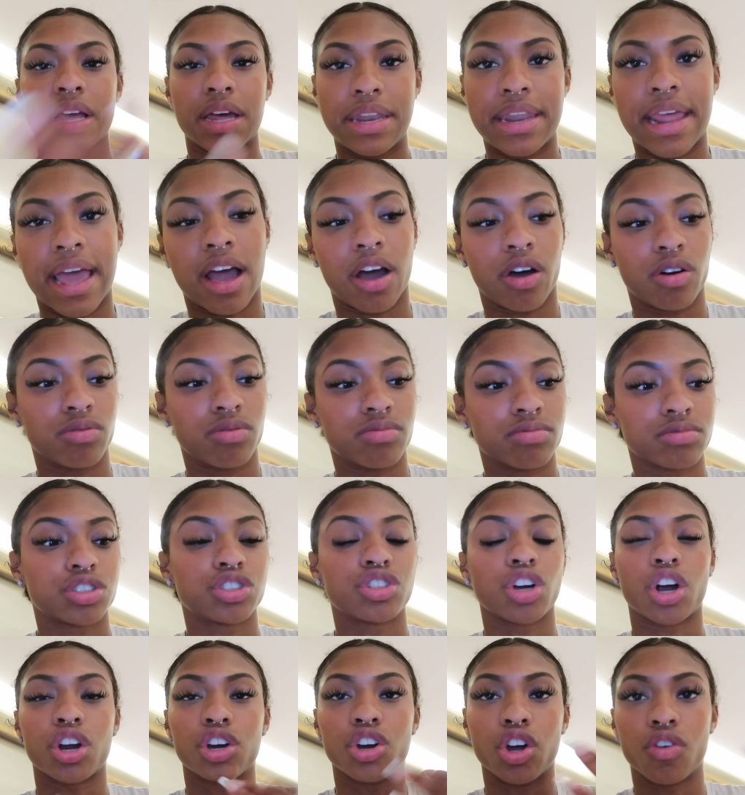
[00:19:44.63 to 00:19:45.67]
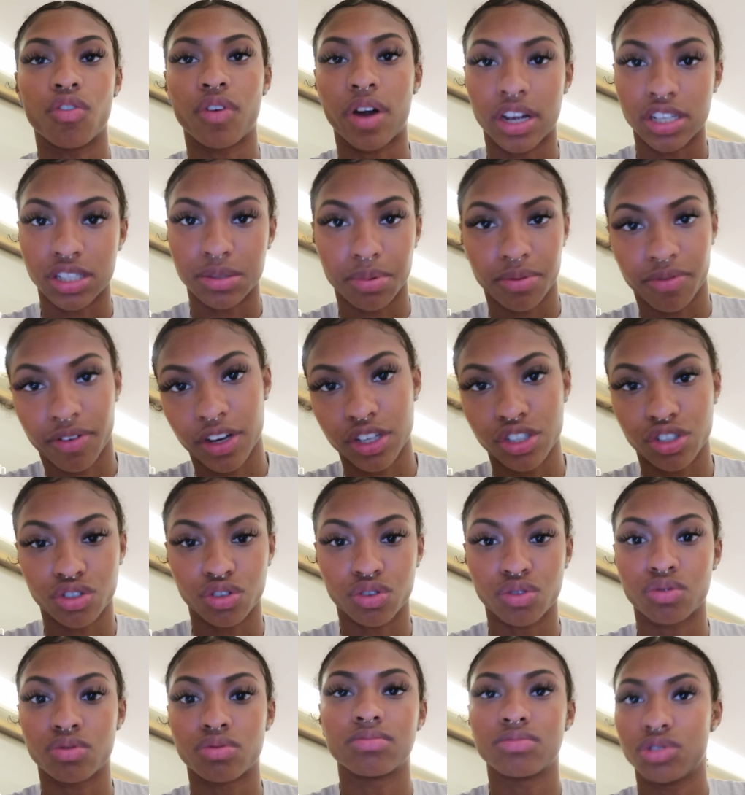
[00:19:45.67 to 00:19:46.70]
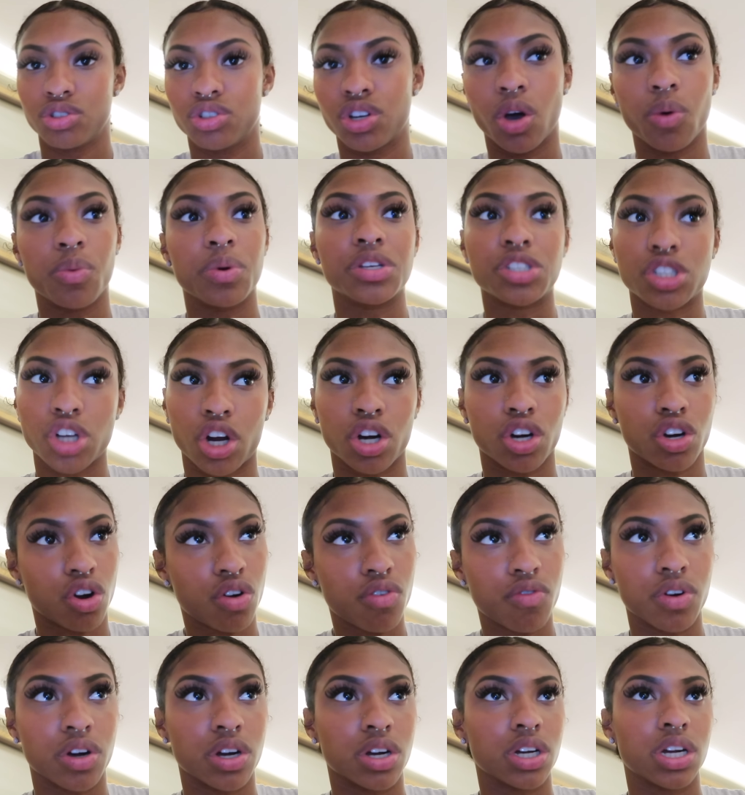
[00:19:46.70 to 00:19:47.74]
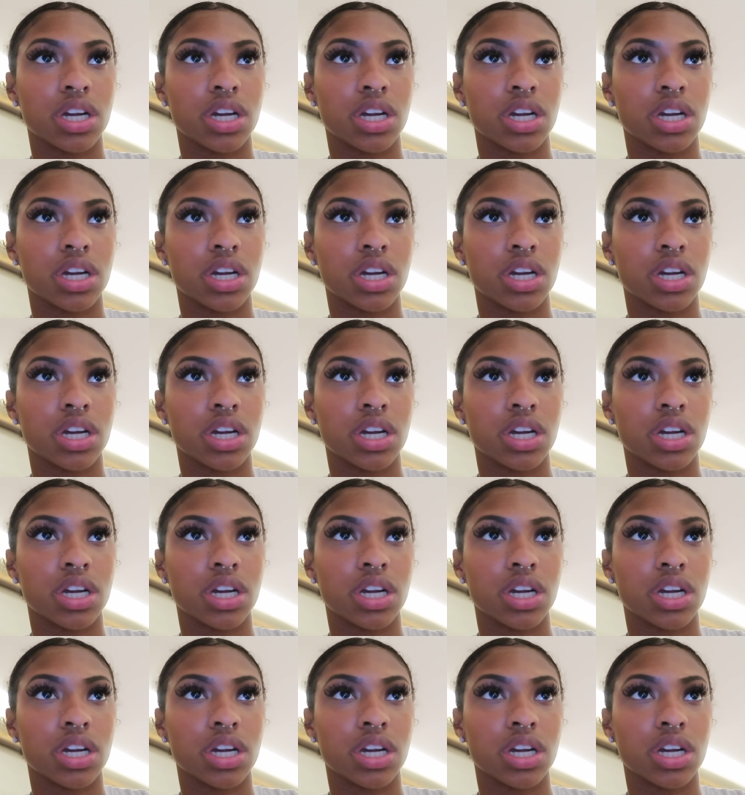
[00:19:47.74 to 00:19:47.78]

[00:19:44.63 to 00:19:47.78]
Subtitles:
now starting over as a professional, you know, we starting over.